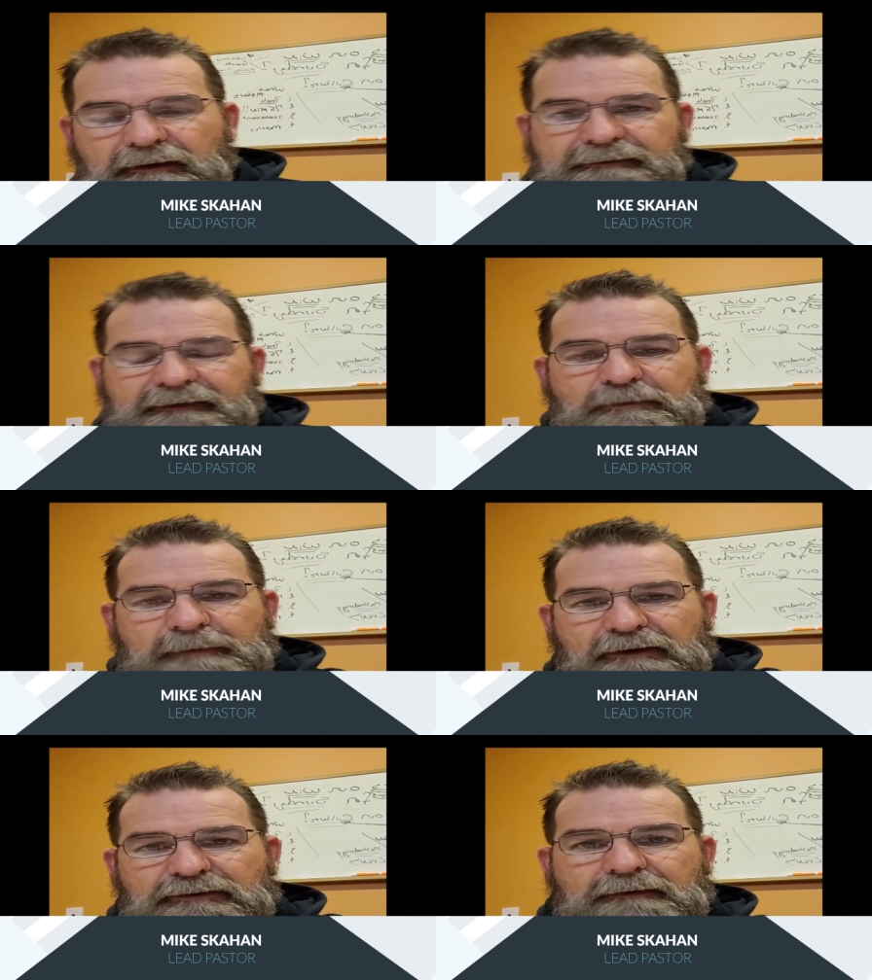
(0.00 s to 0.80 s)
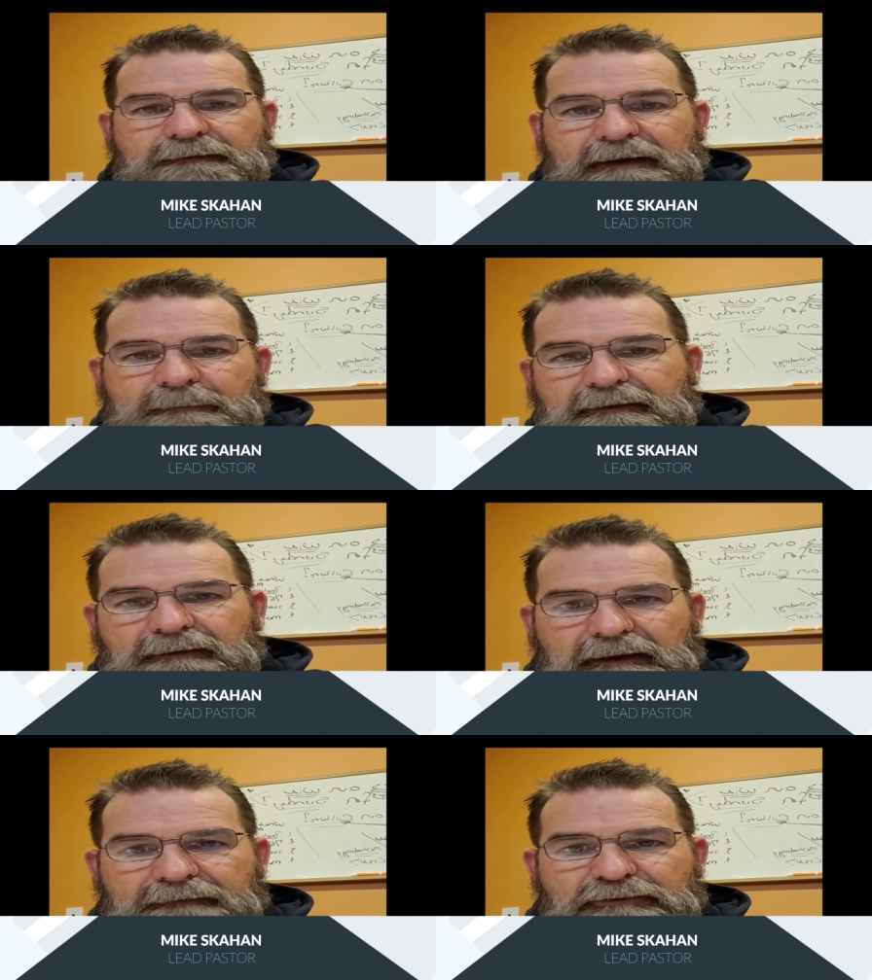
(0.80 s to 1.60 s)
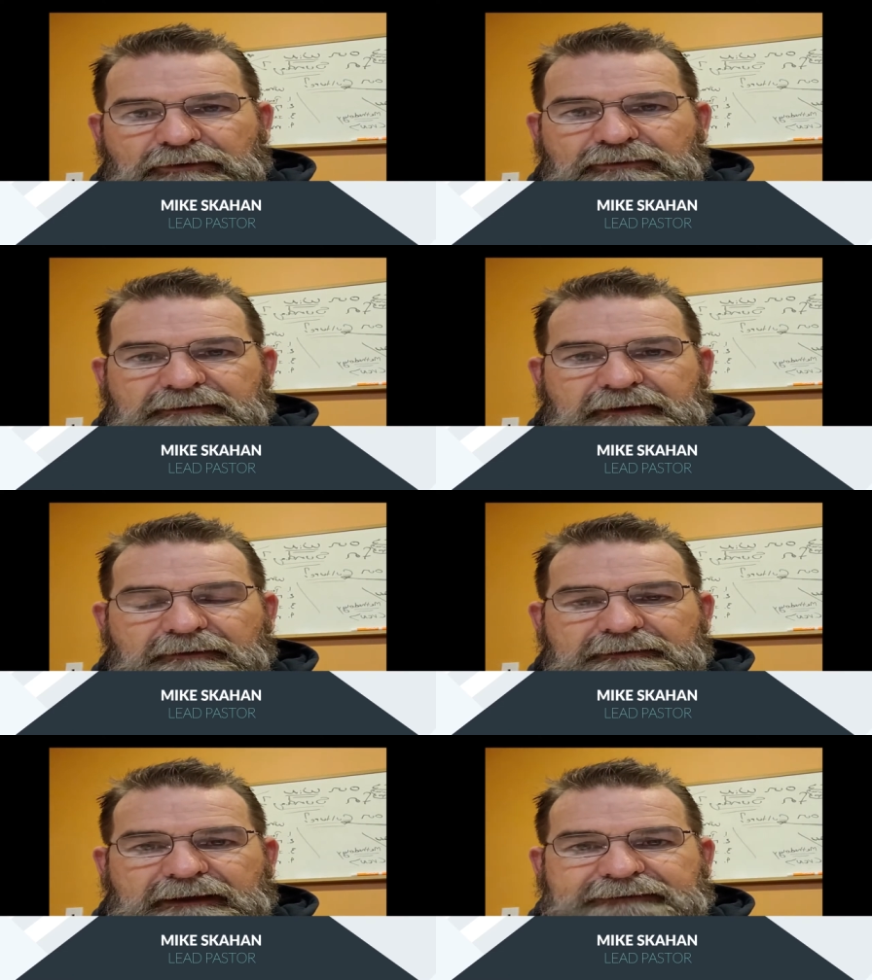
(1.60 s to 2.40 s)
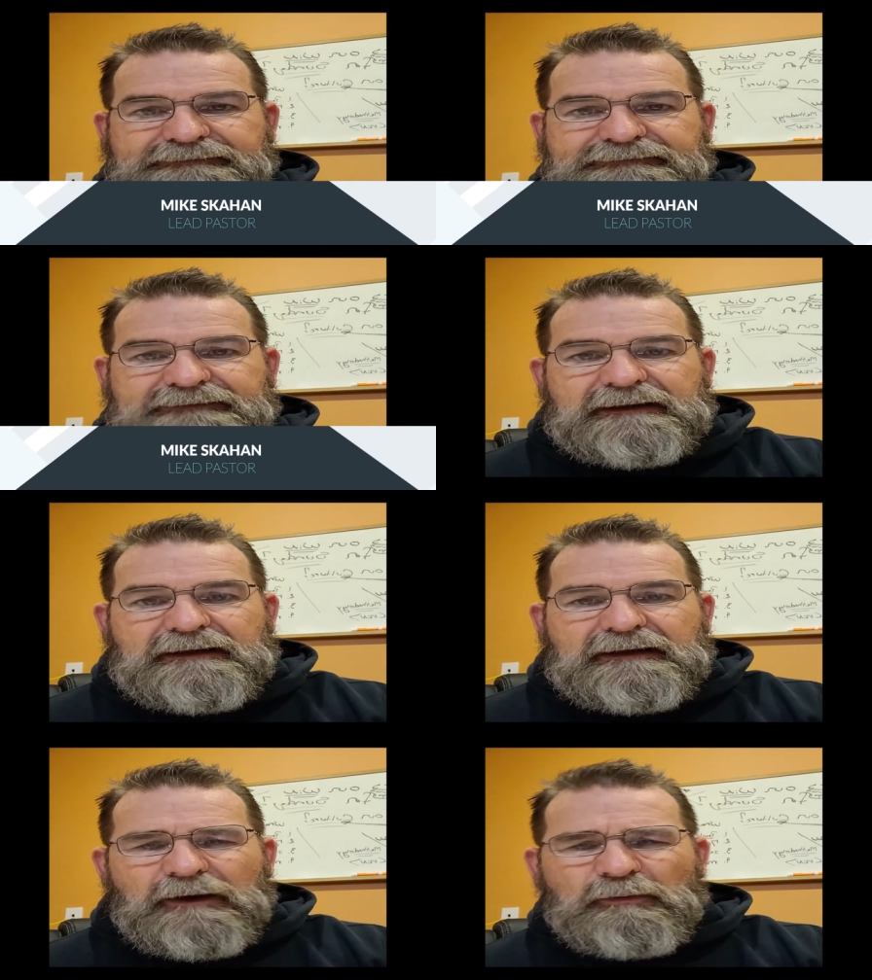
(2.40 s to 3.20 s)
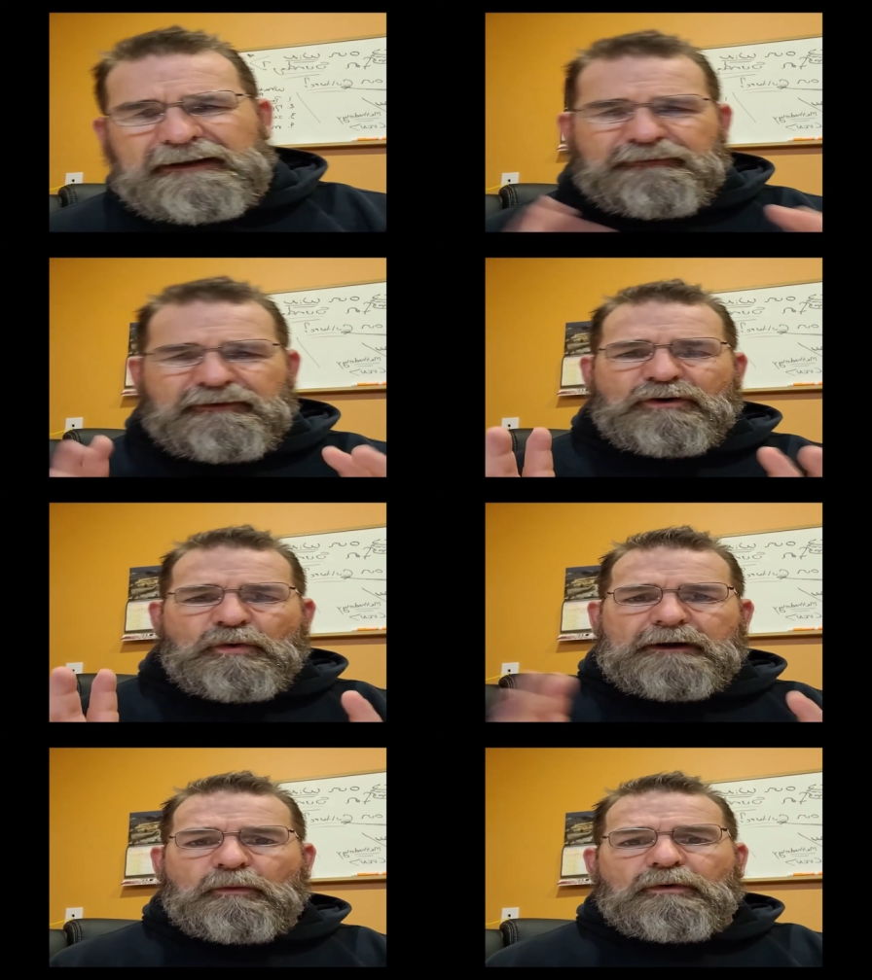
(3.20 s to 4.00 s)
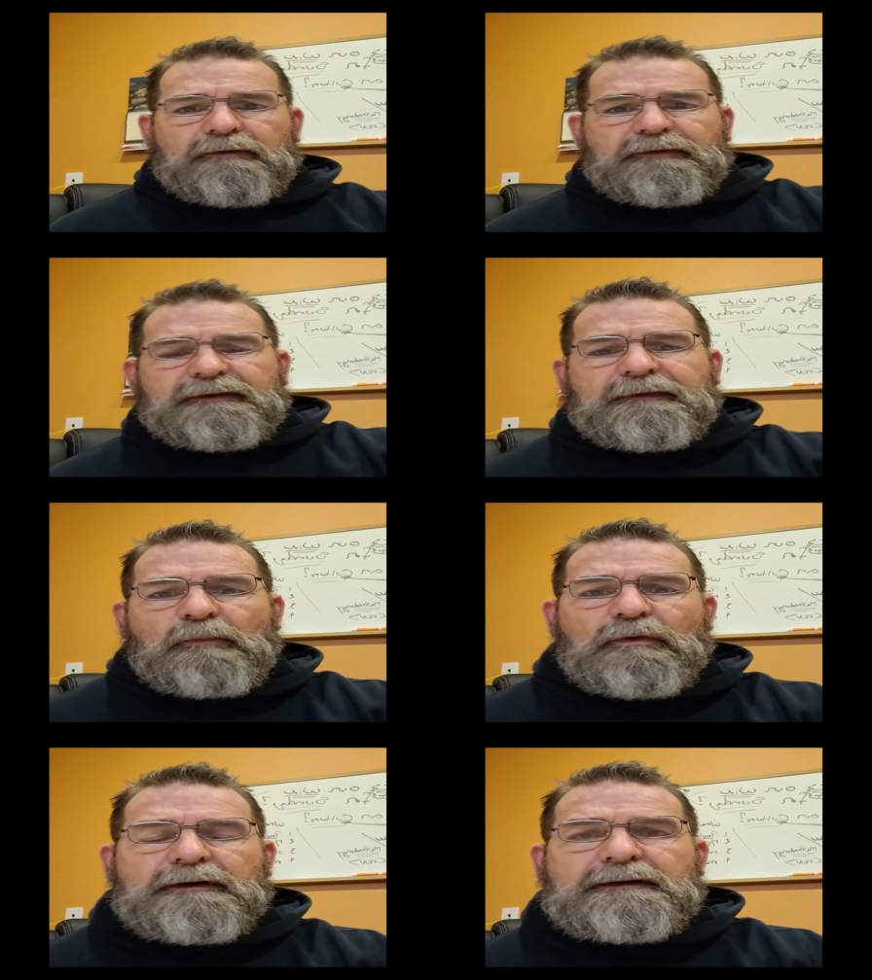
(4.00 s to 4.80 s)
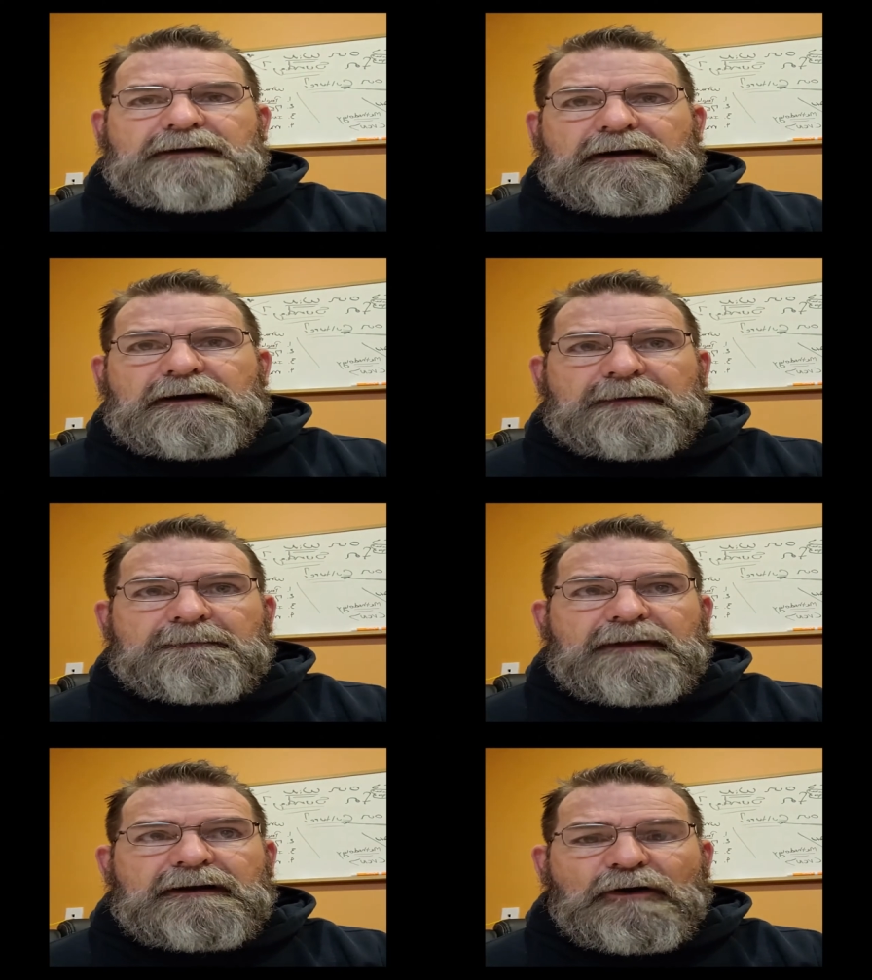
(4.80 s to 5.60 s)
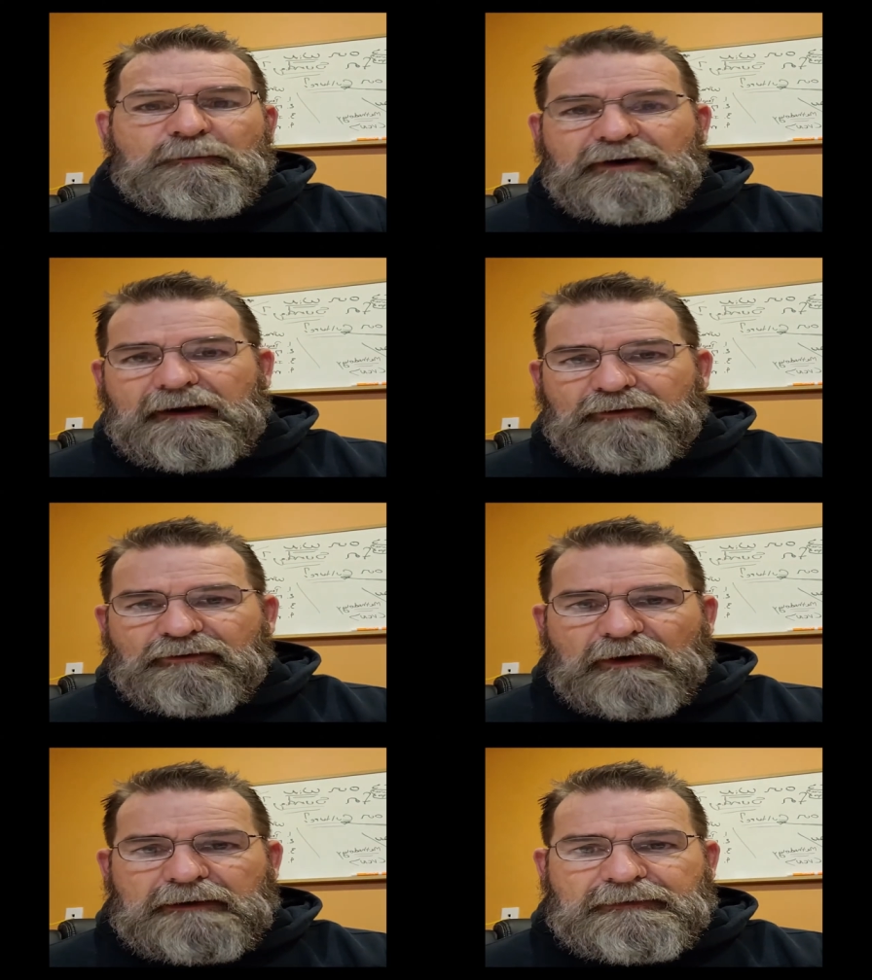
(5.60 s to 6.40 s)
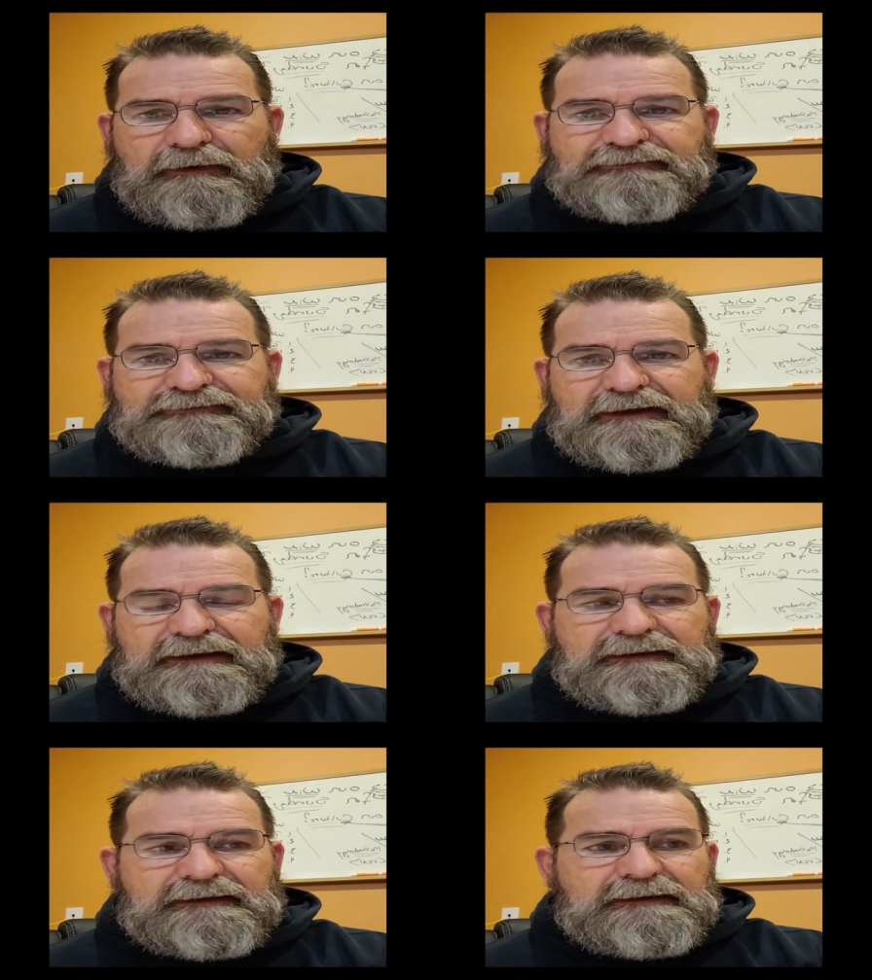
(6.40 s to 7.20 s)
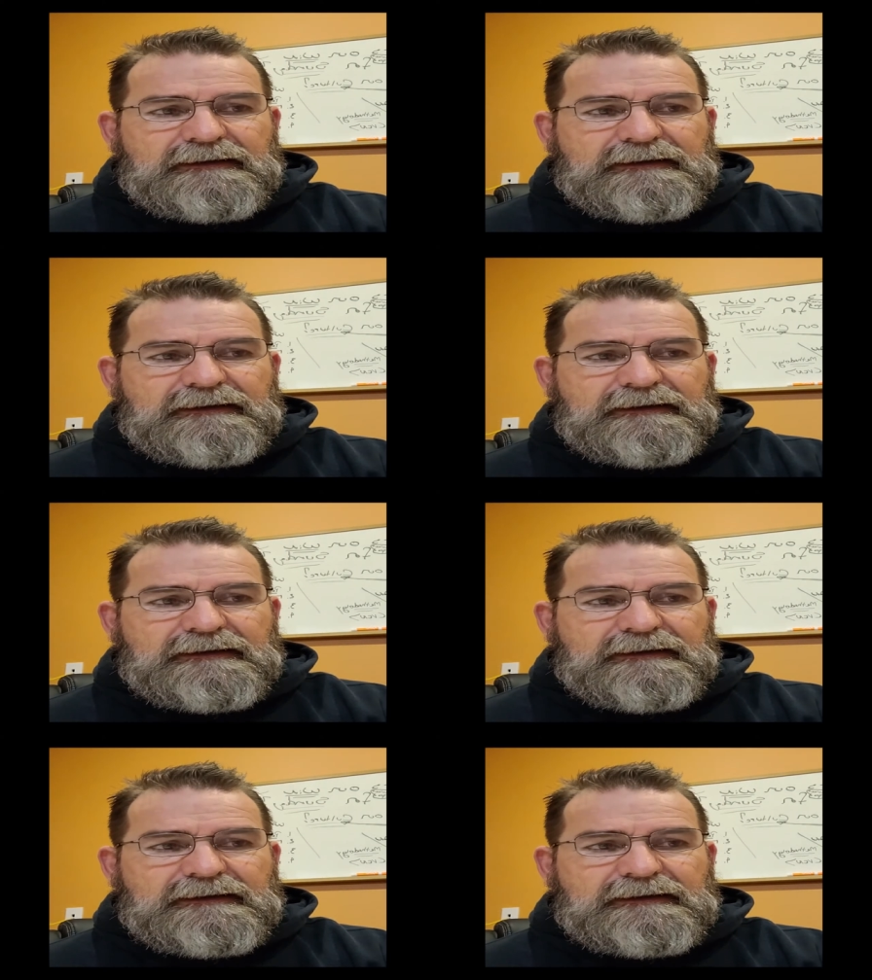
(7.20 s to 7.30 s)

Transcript: uh, senior pastor of Epic Life Church in Terrell, Texas. I want to give you a quick word this morning. Um, I hope you're having a great Thursday.